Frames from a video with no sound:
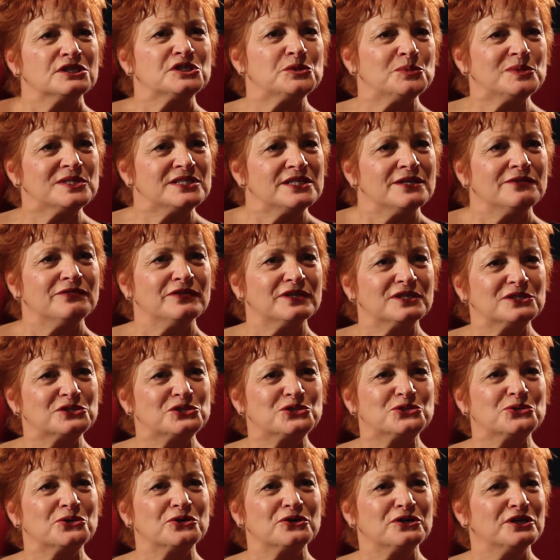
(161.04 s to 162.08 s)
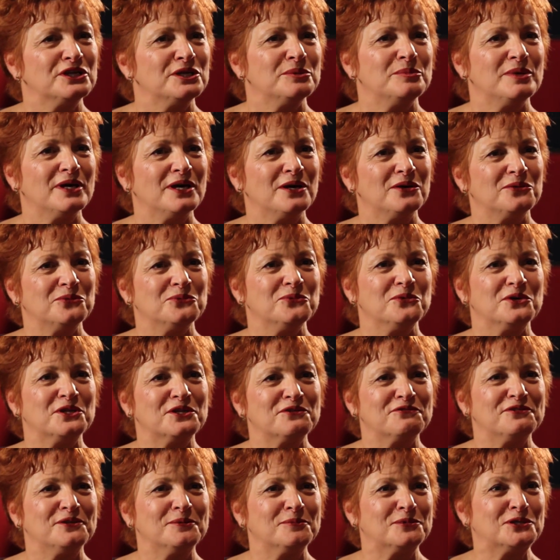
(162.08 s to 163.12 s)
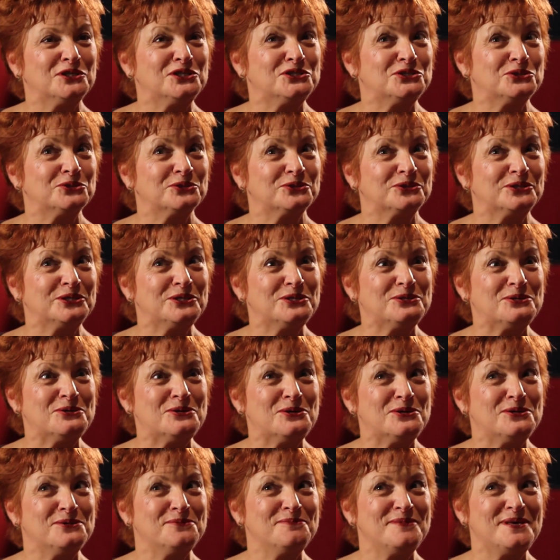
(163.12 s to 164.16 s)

a specific story about one of them, Katori Hall,